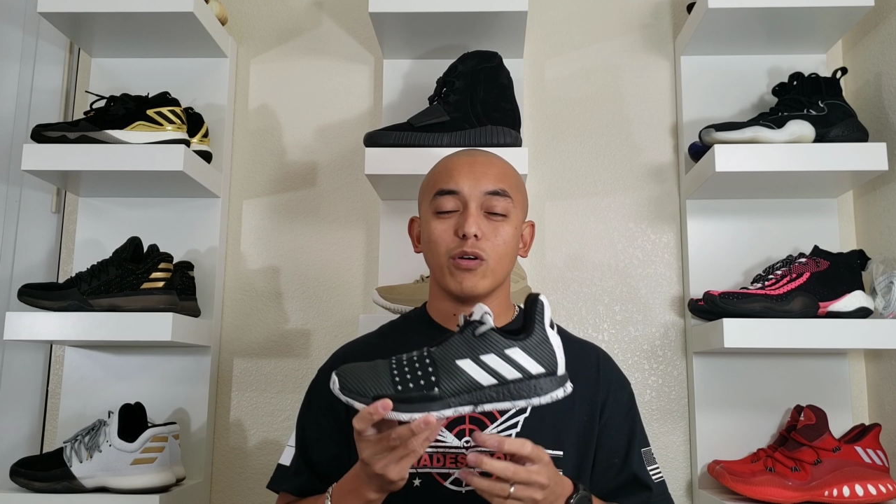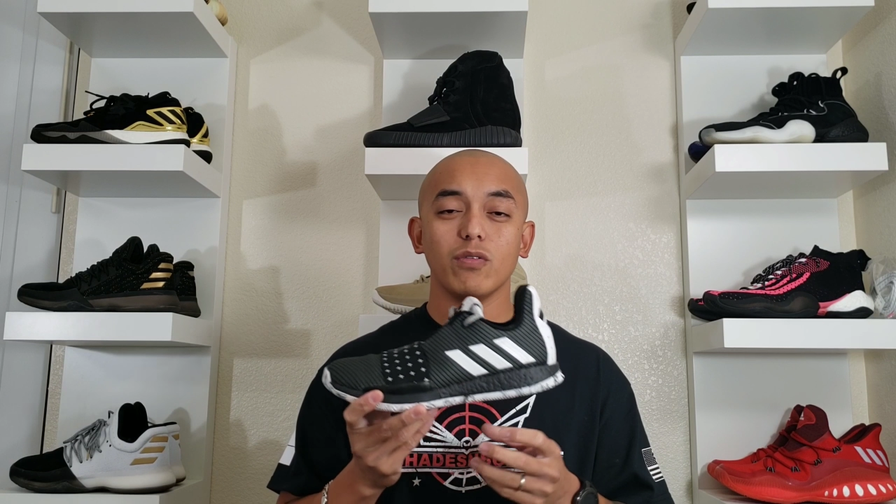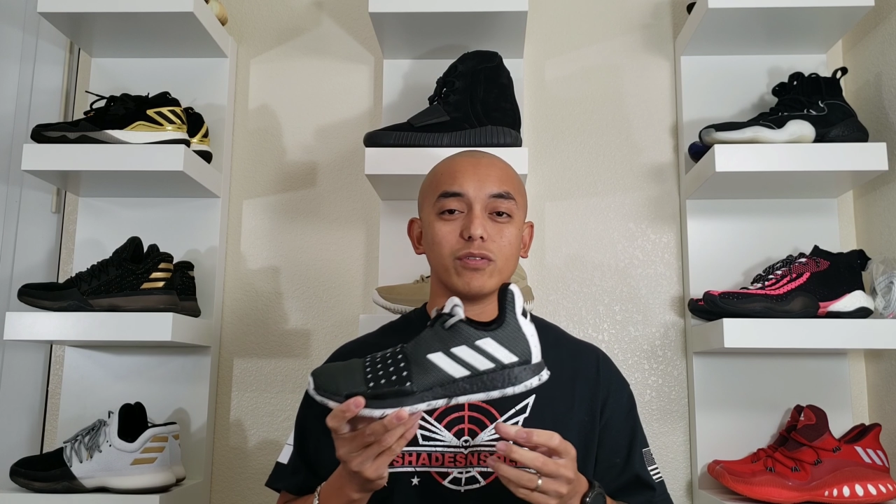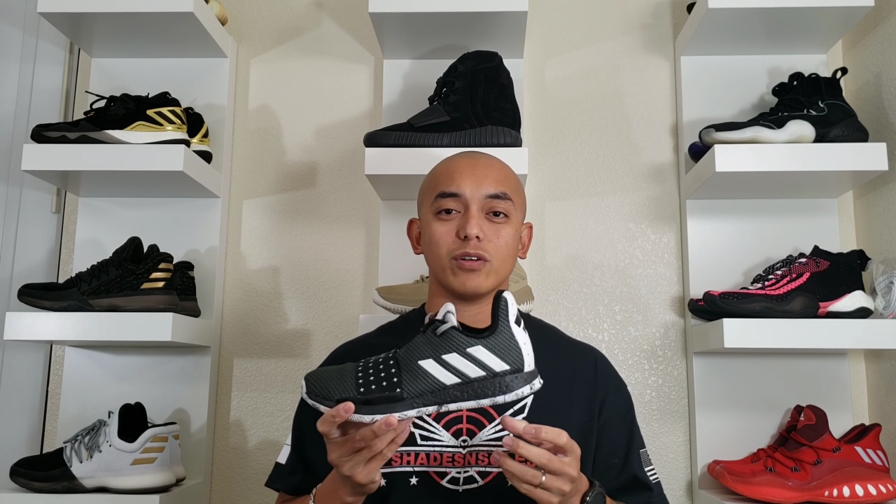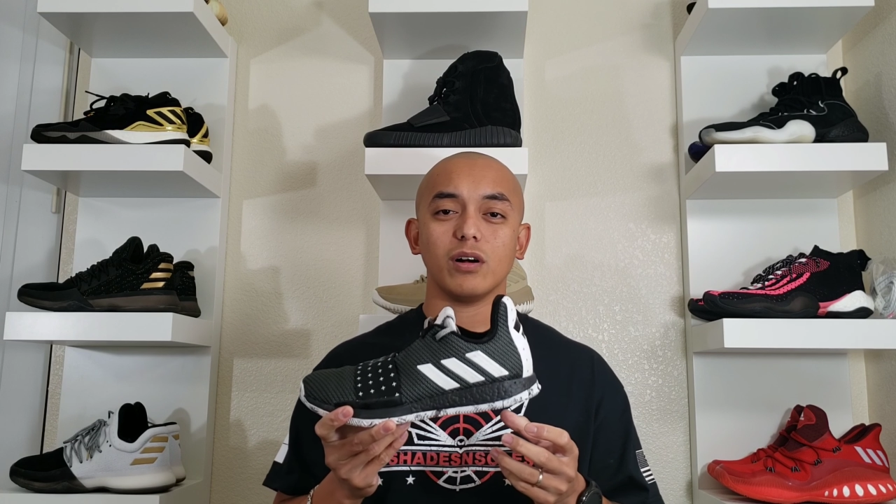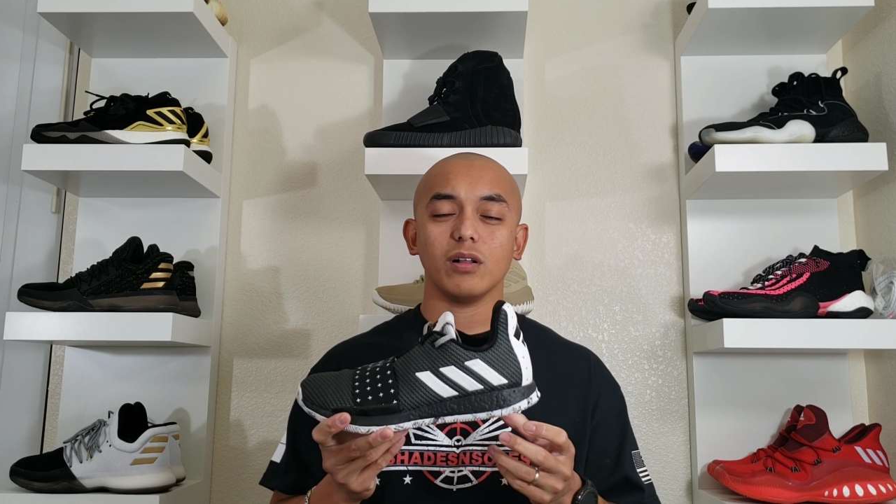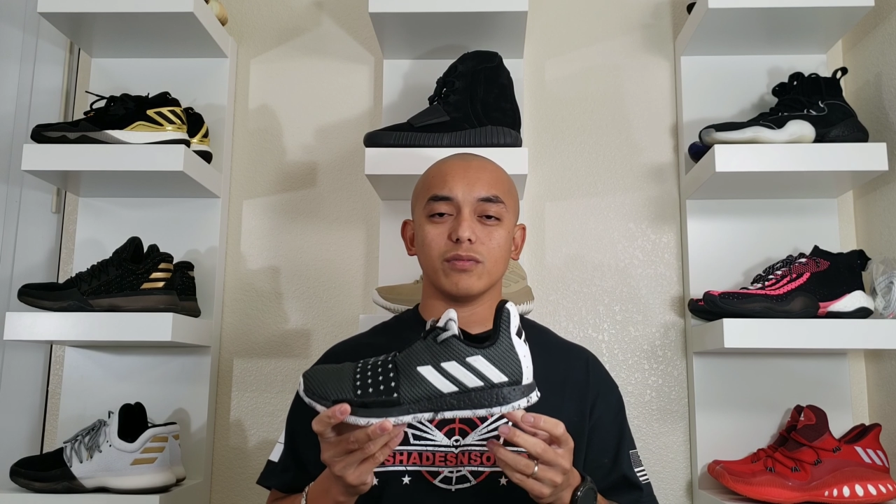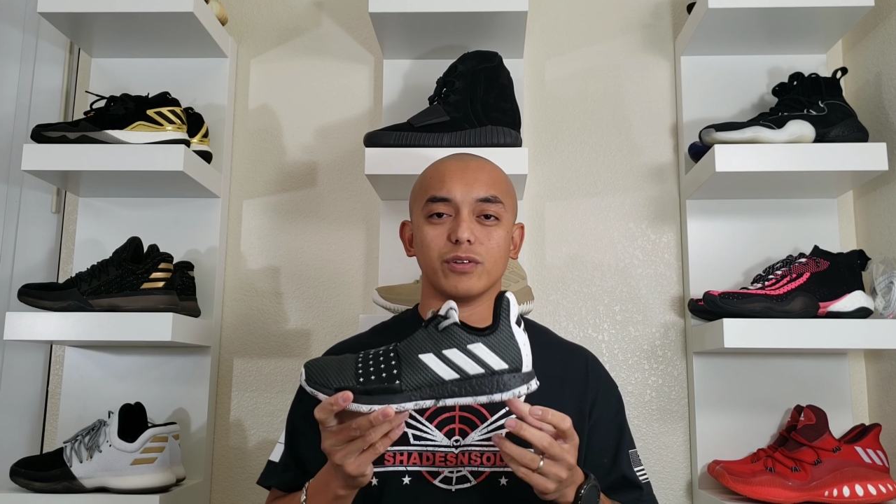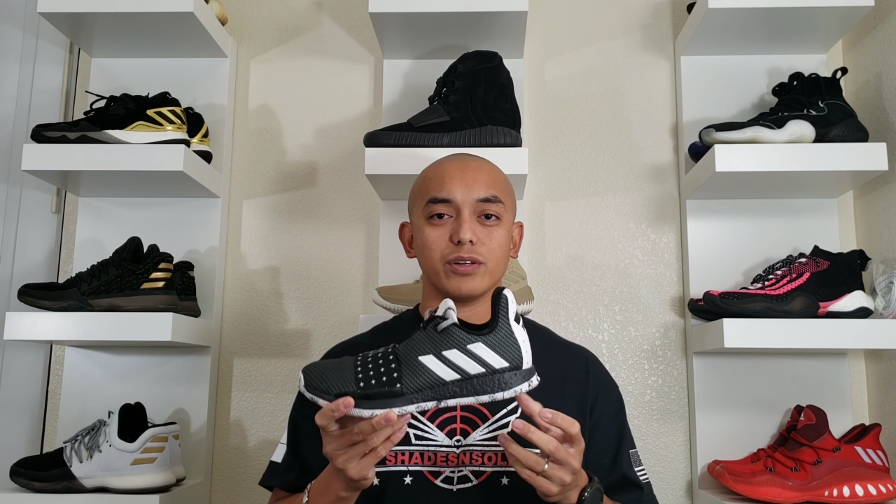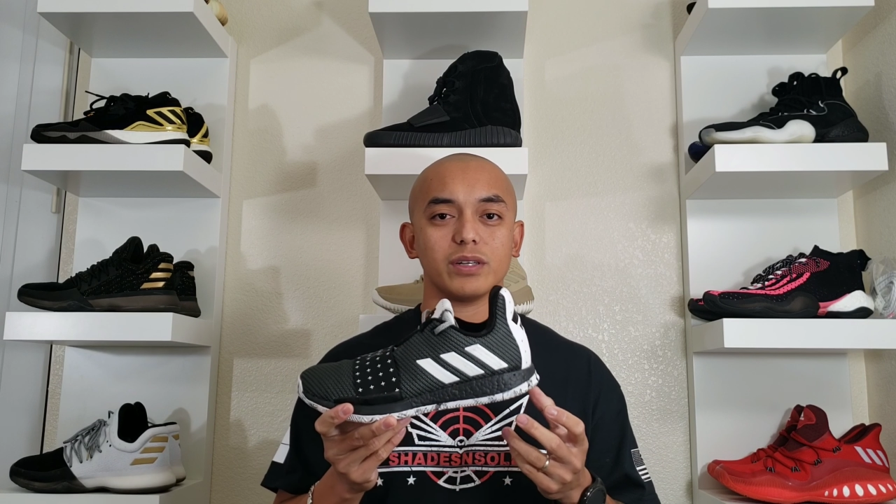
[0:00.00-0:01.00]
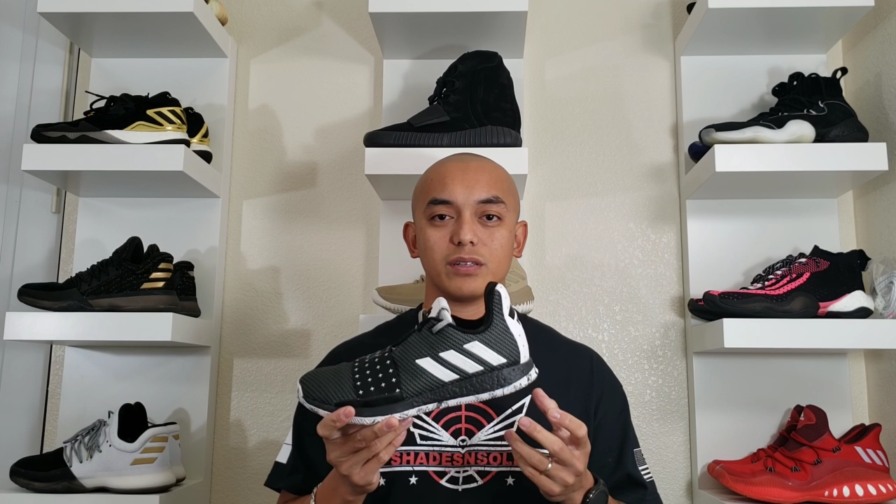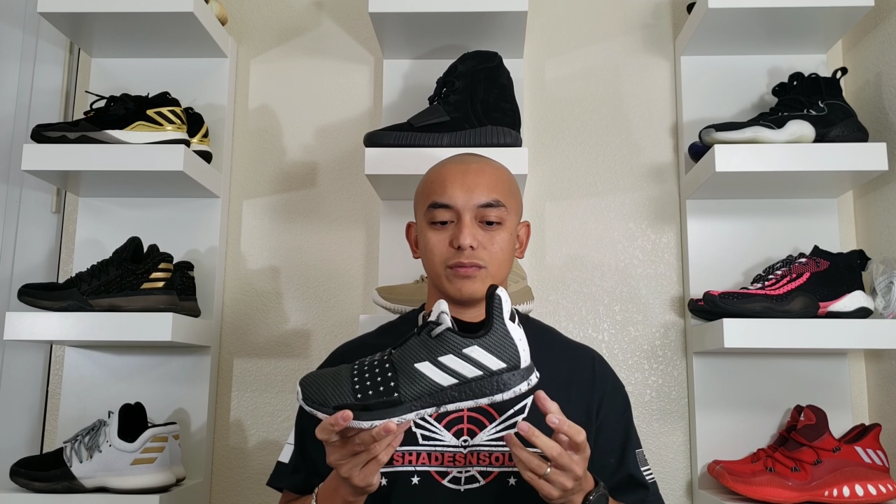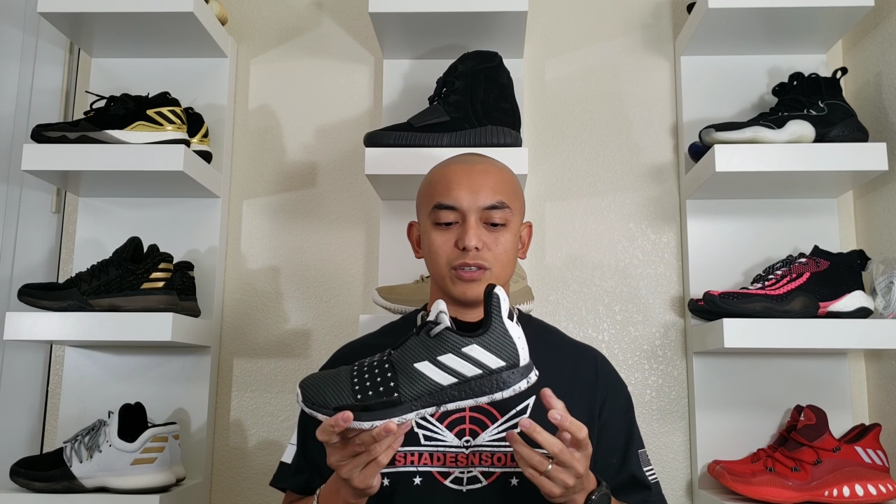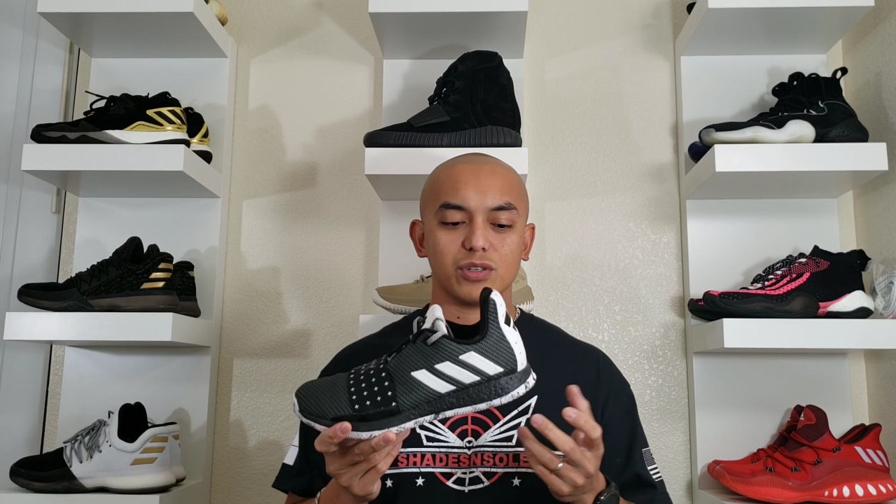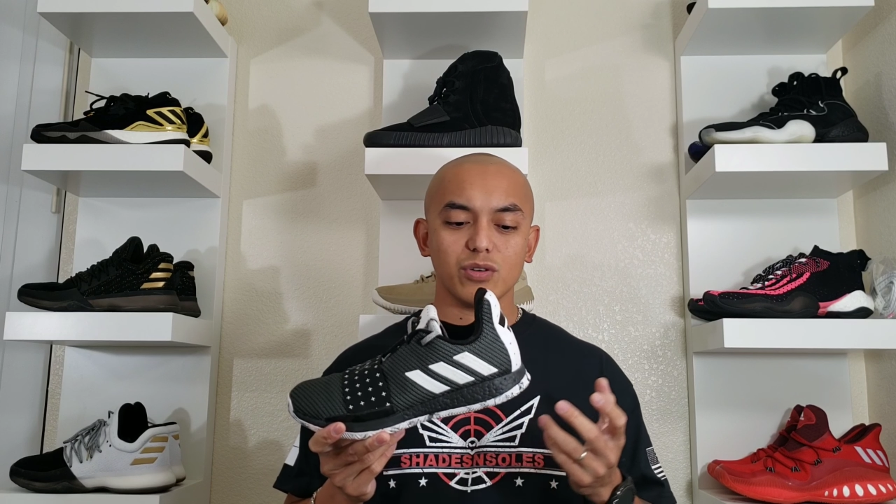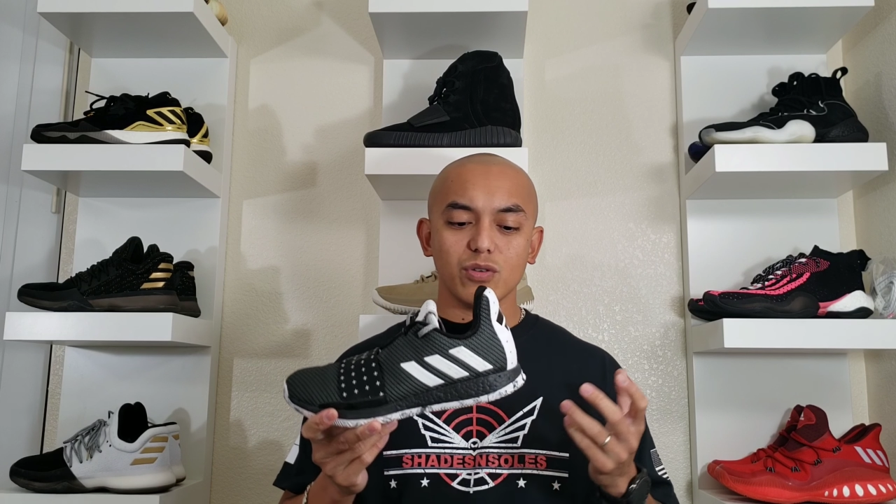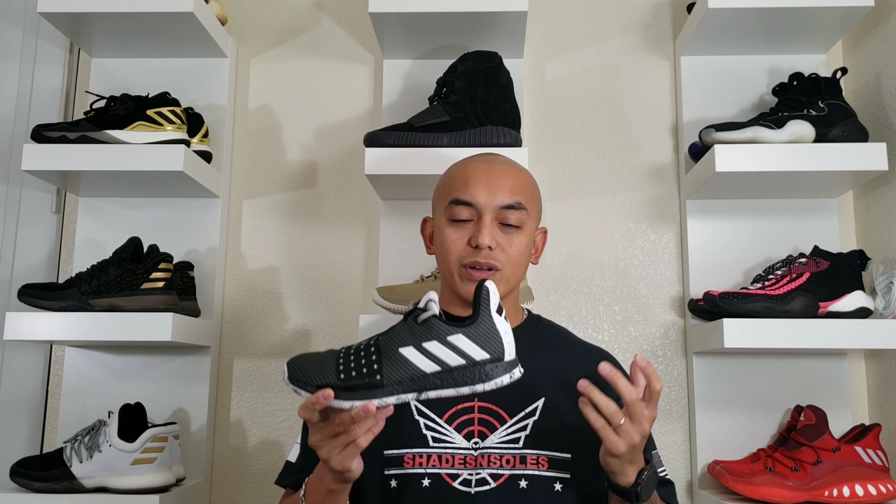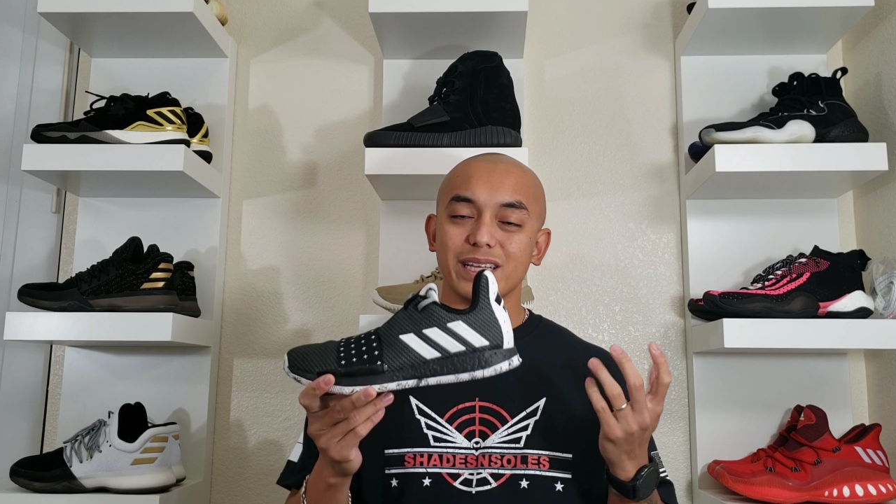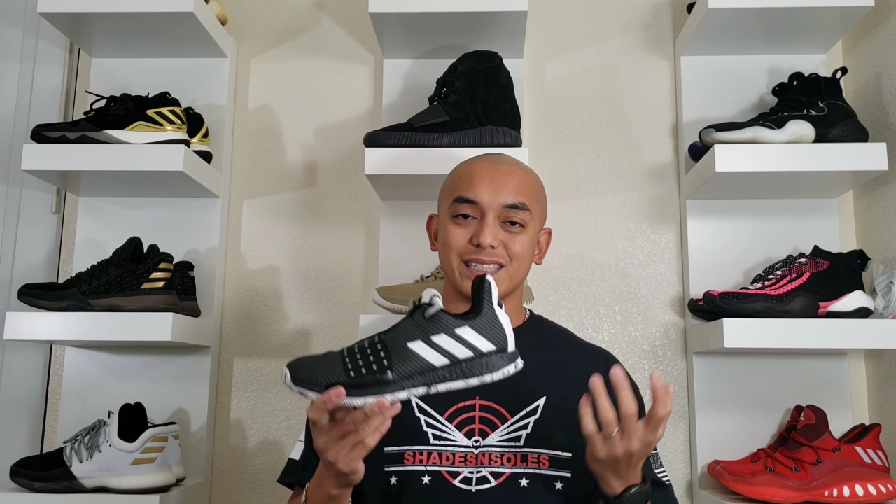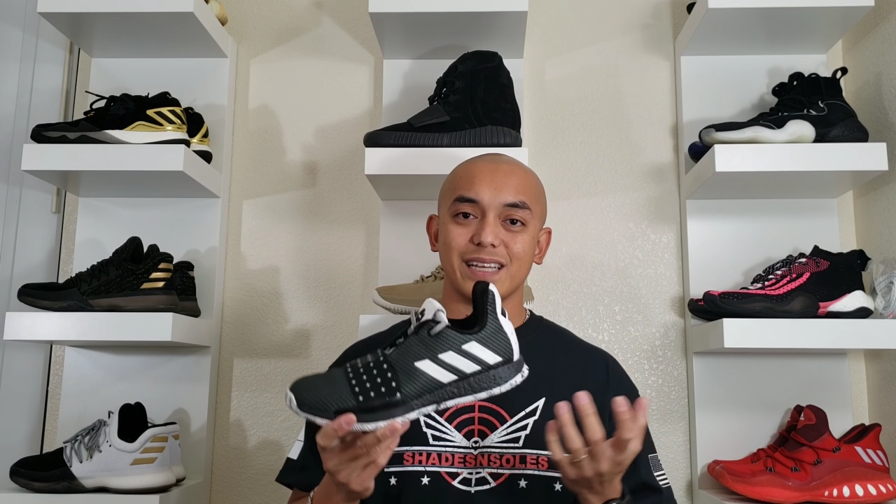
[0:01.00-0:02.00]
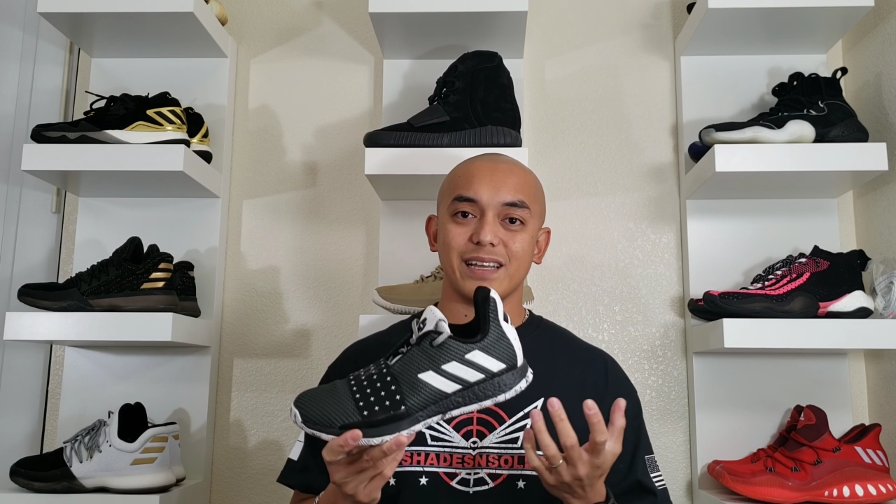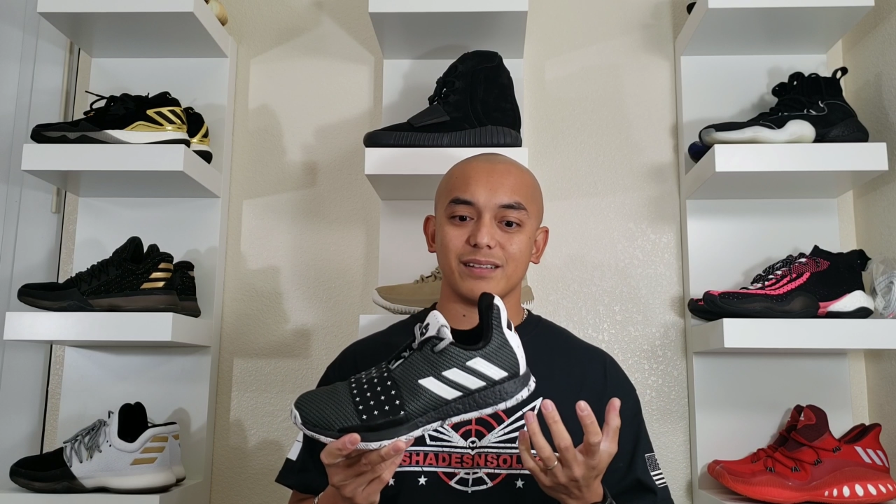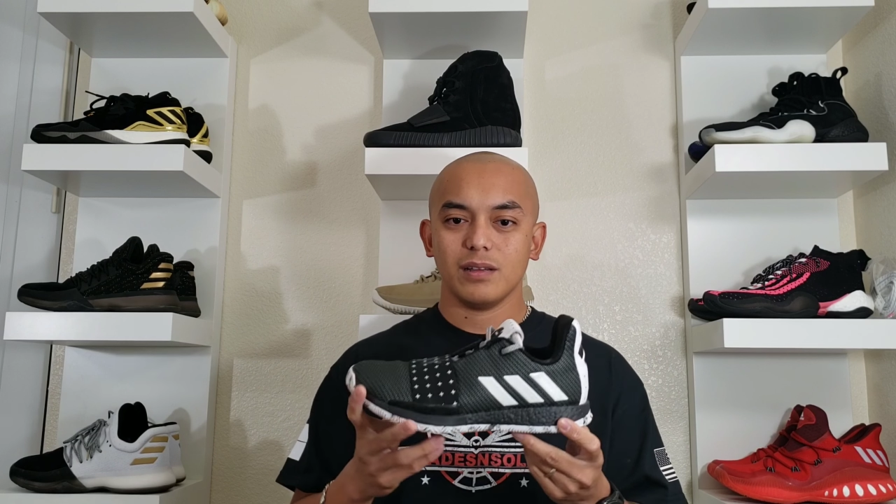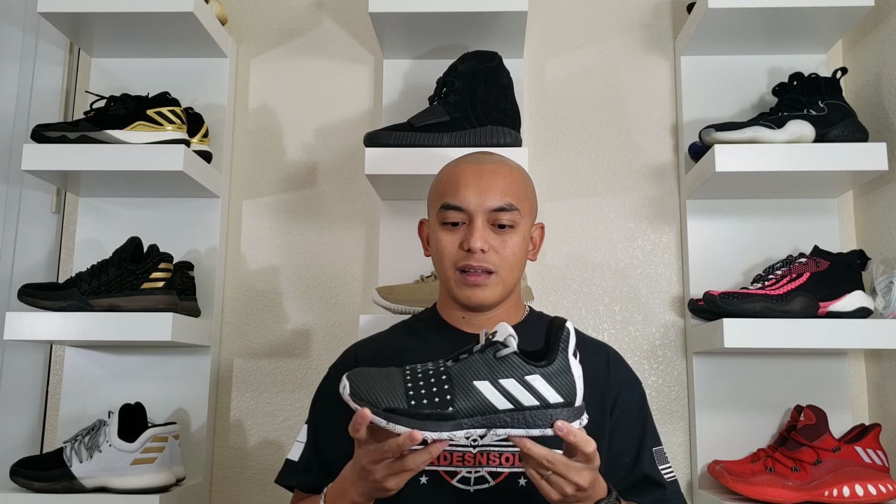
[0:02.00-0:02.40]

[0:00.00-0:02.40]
Overall verdict of the shoe is that